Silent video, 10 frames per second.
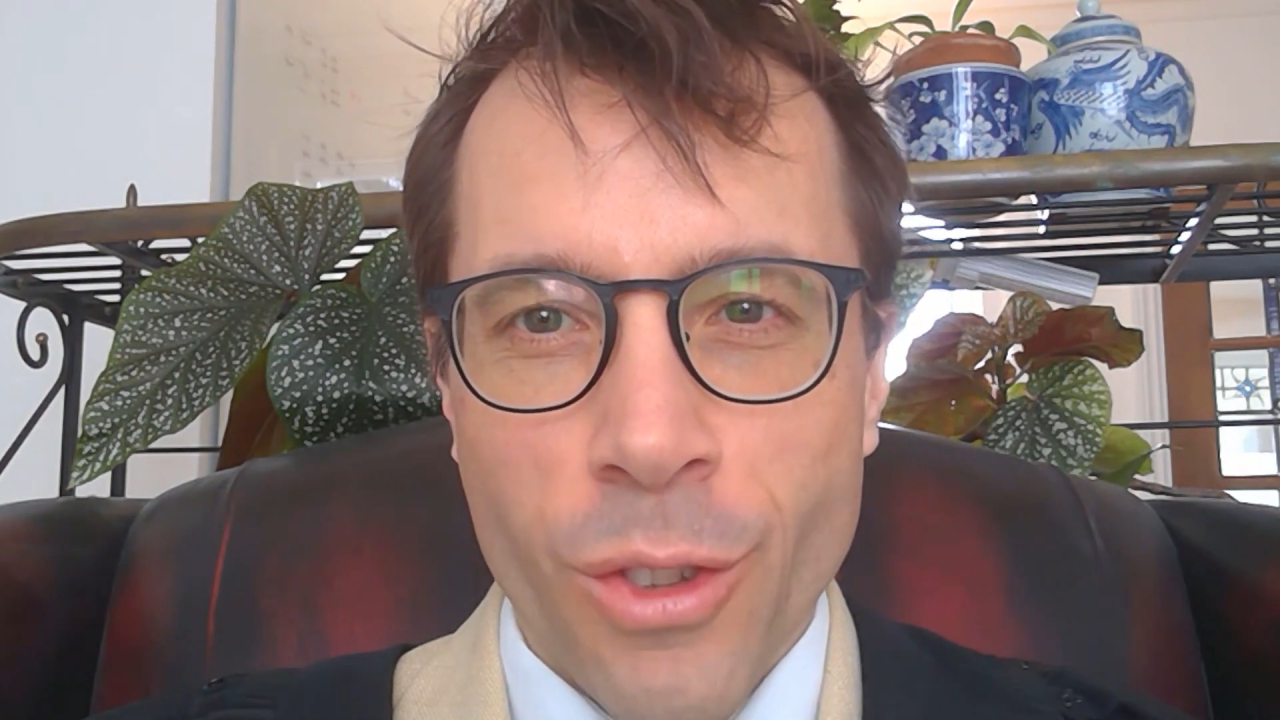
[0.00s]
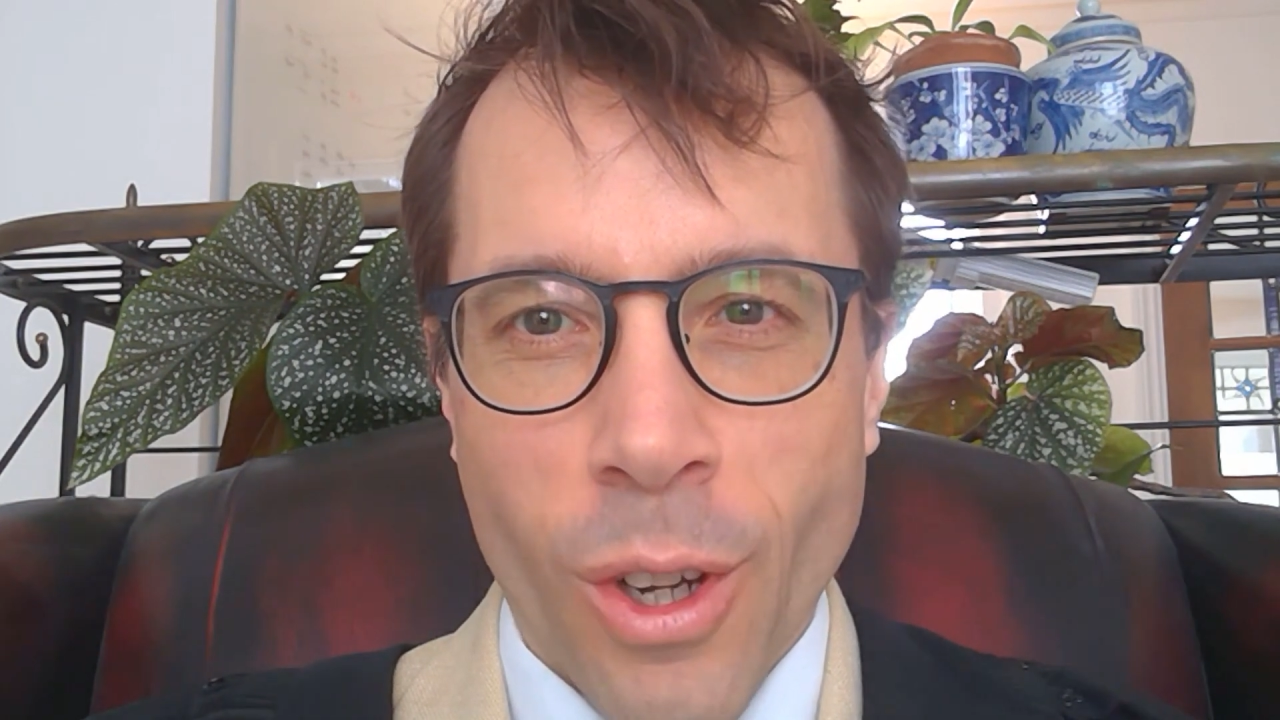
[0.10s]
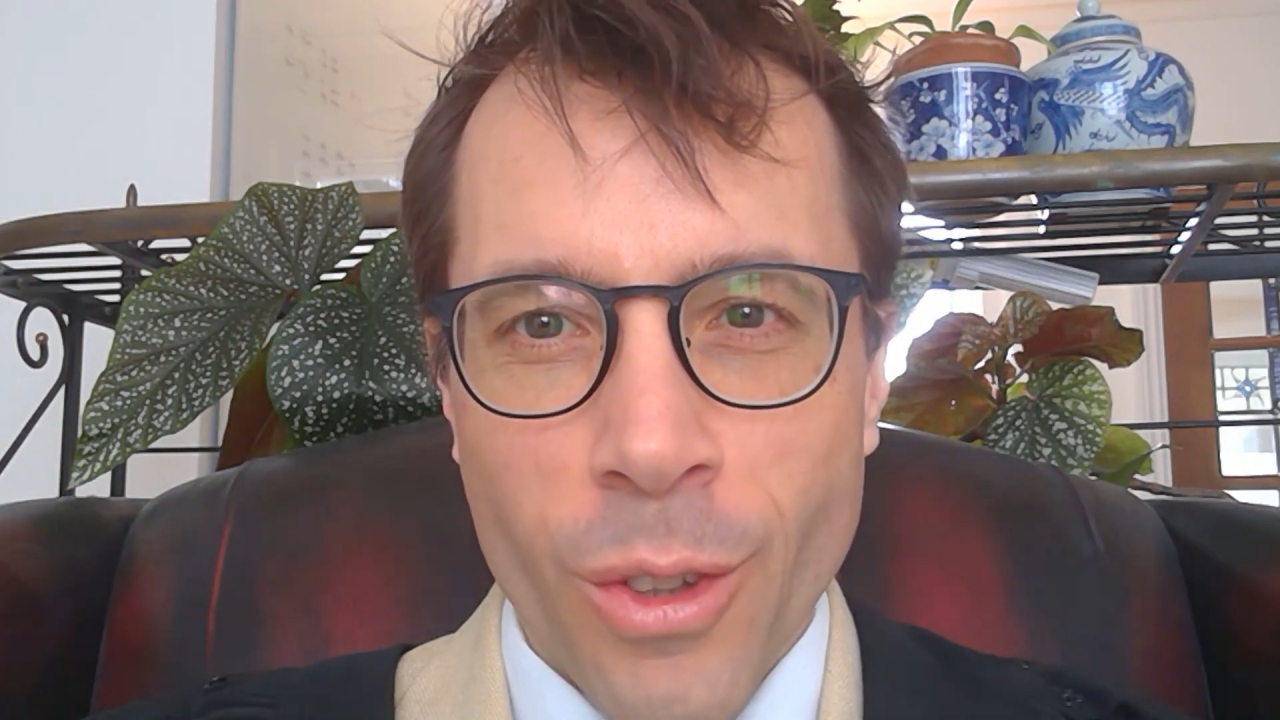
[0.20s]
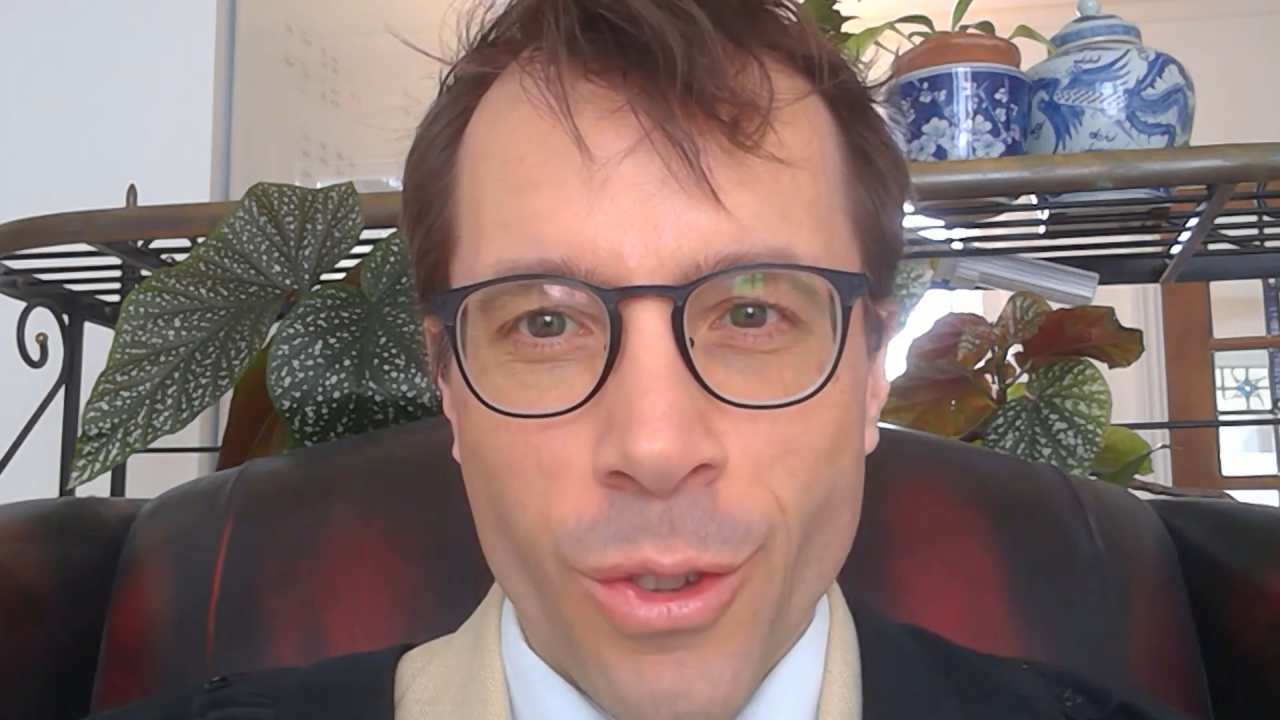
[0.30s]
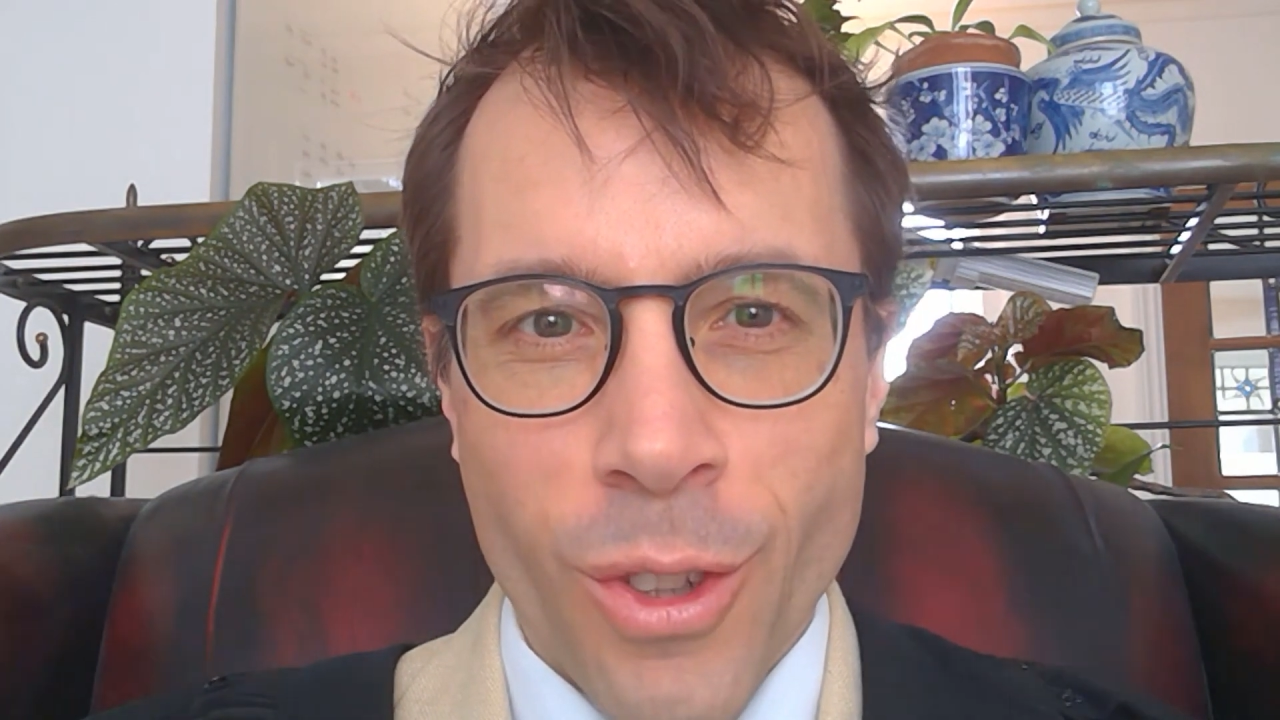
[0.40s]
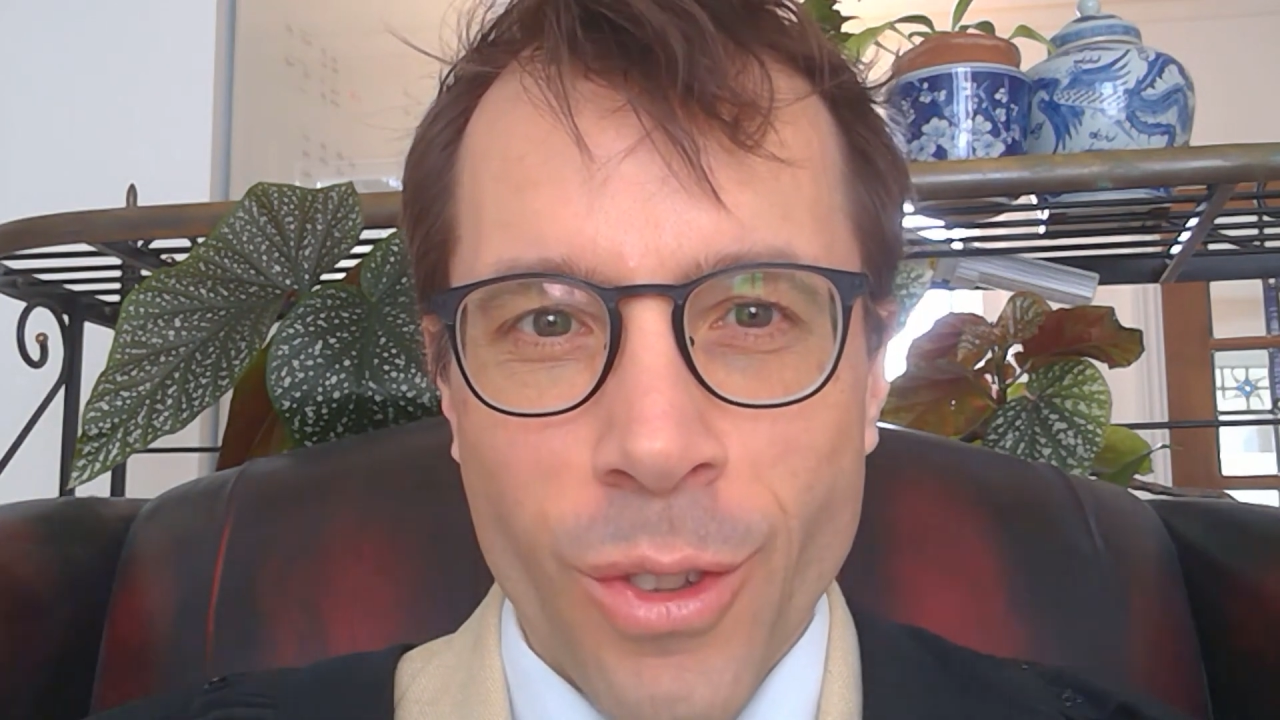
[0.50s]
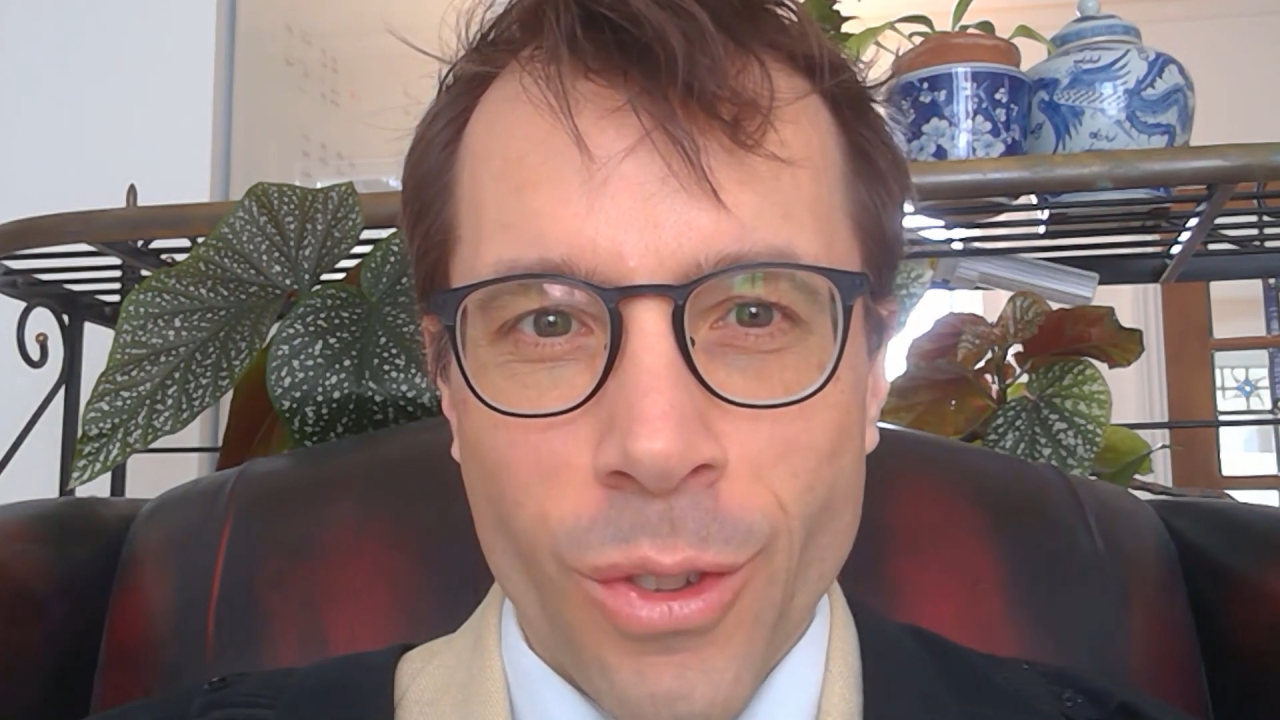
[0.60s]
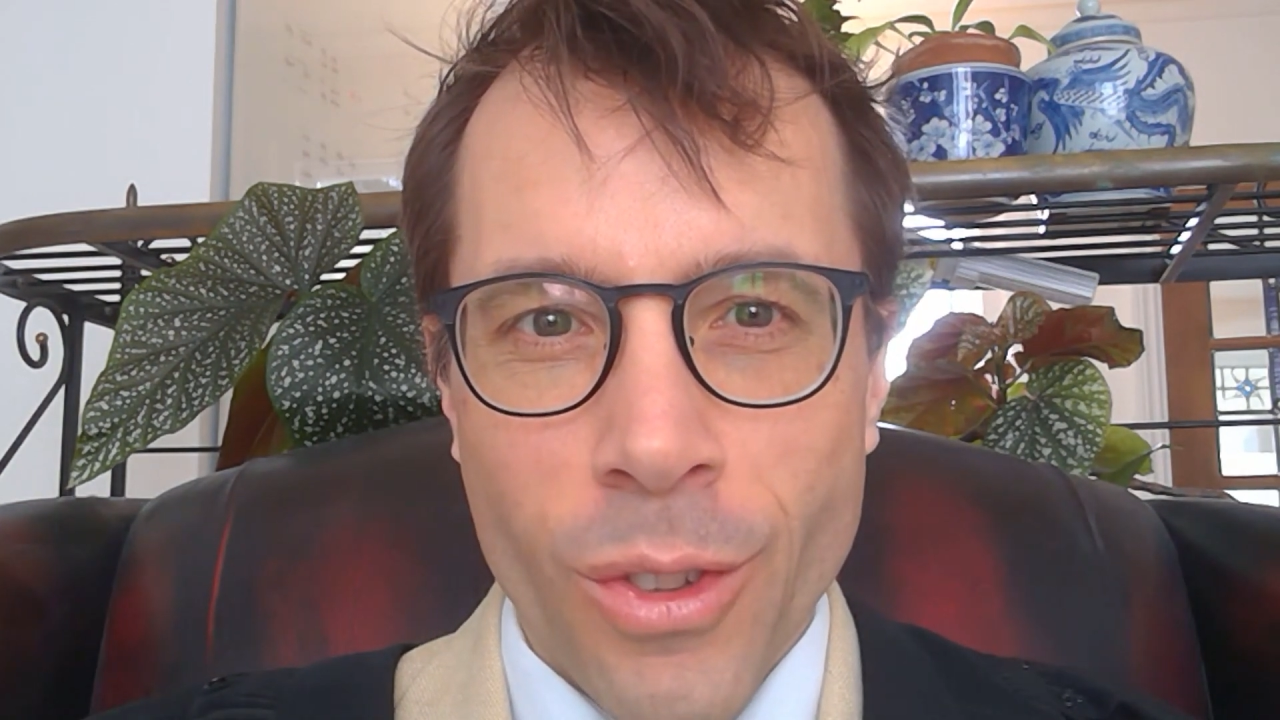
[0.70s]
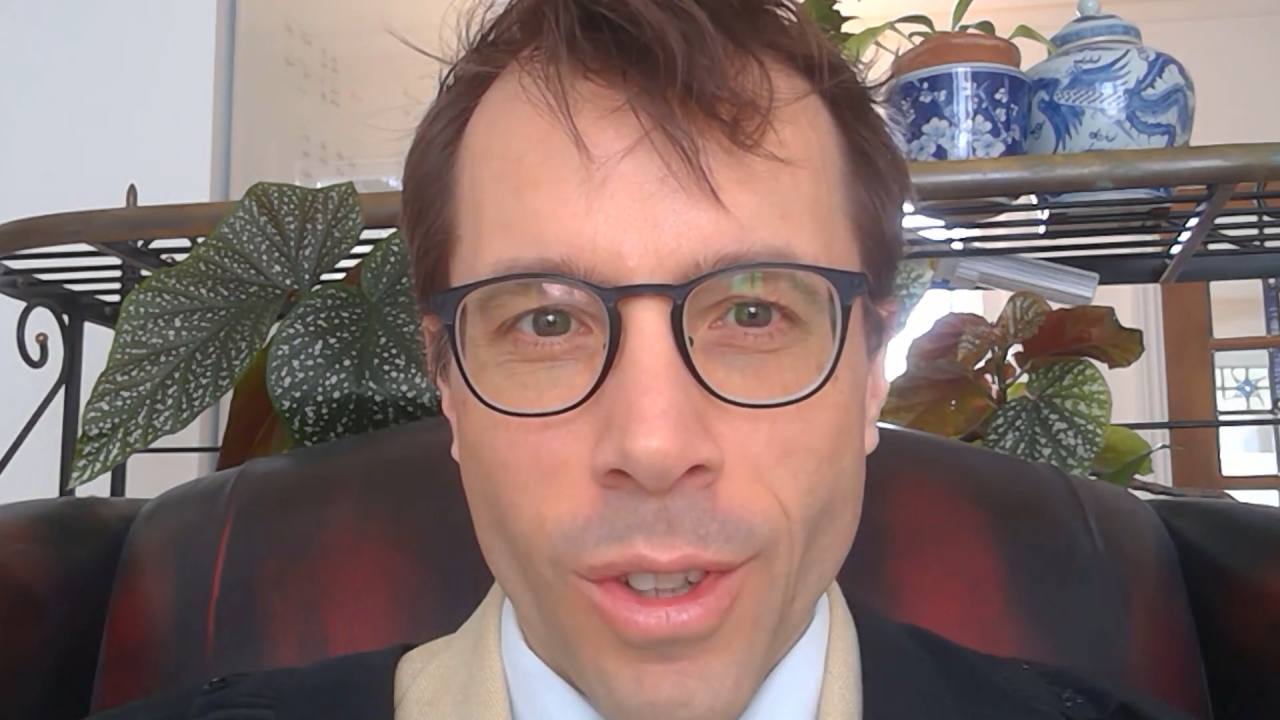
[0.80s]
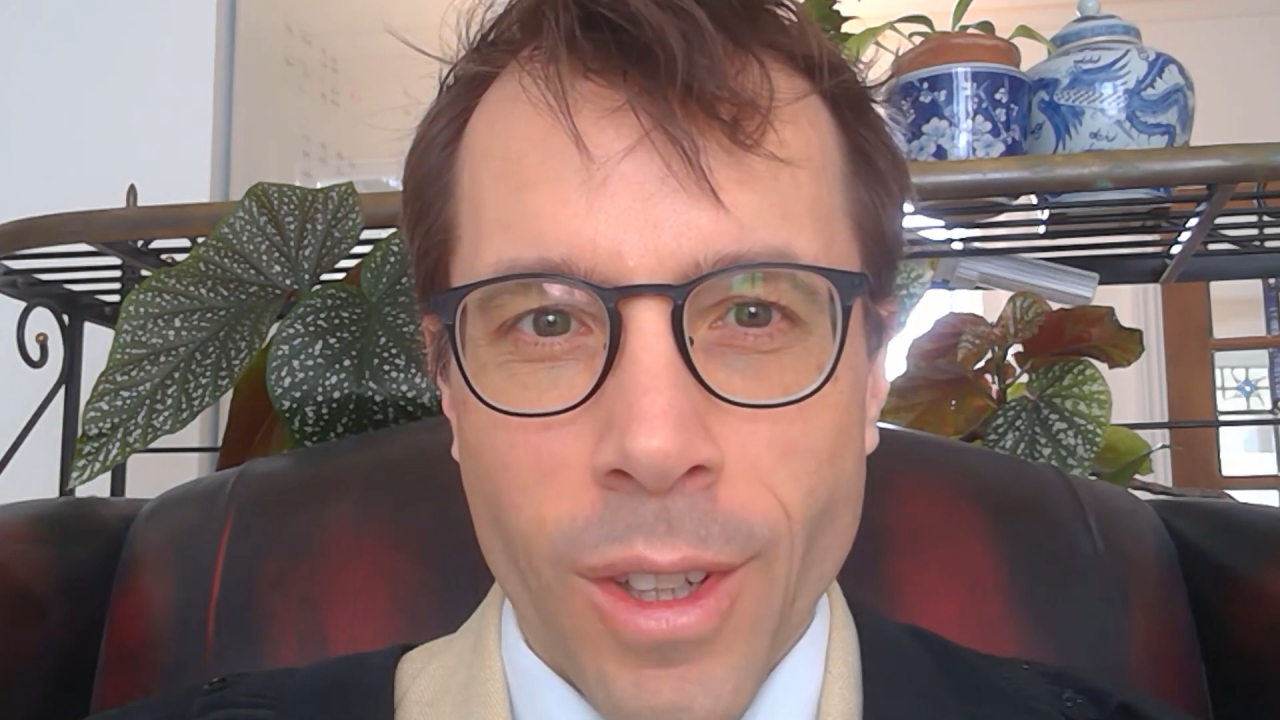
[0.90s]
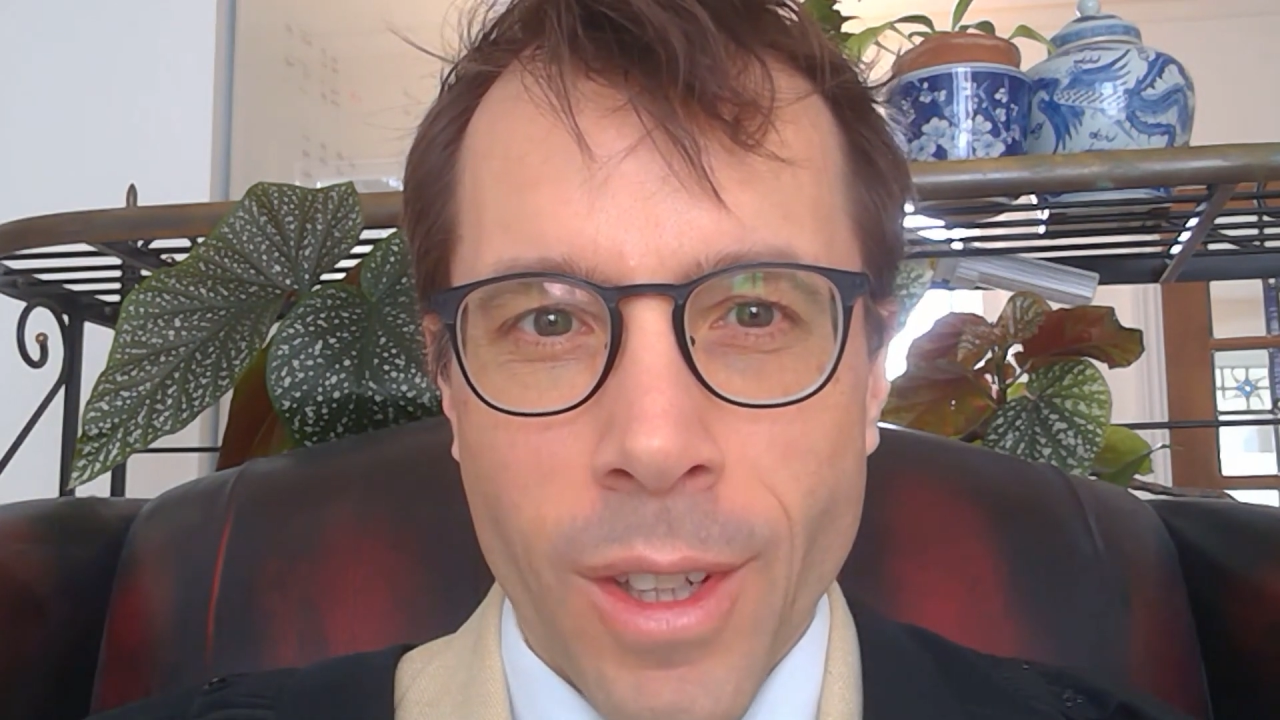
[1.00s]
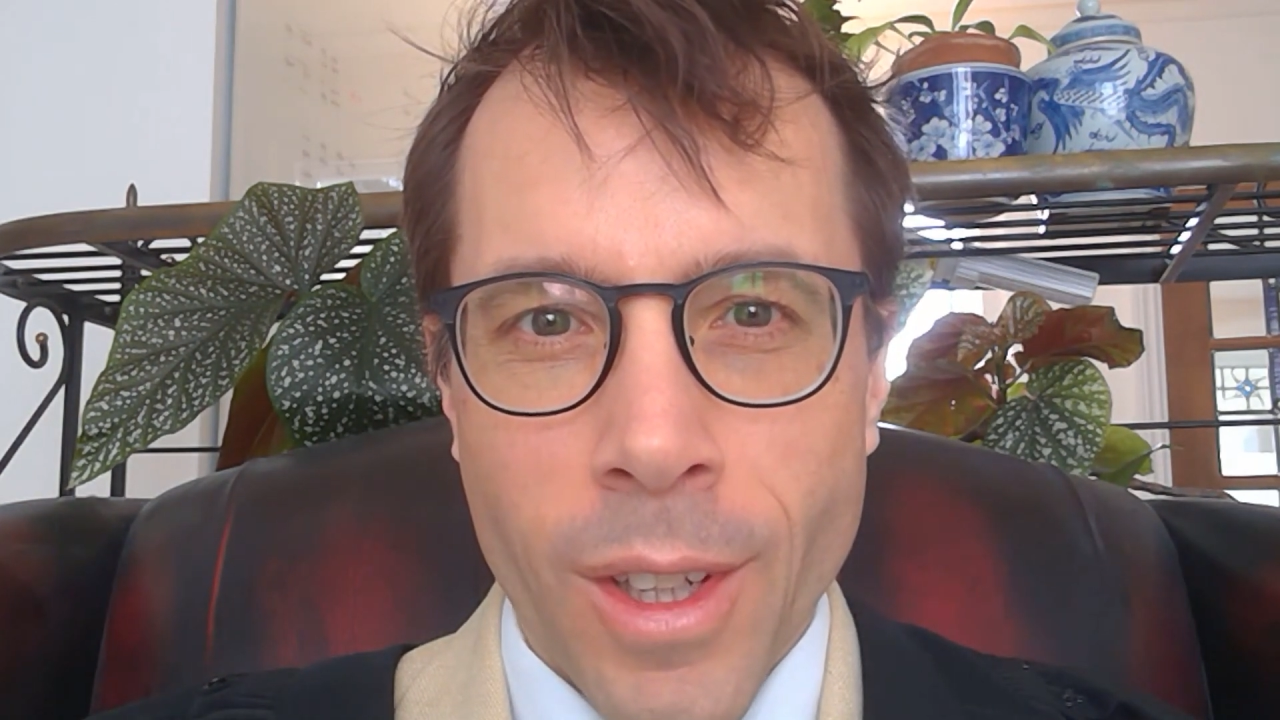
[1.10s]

constants,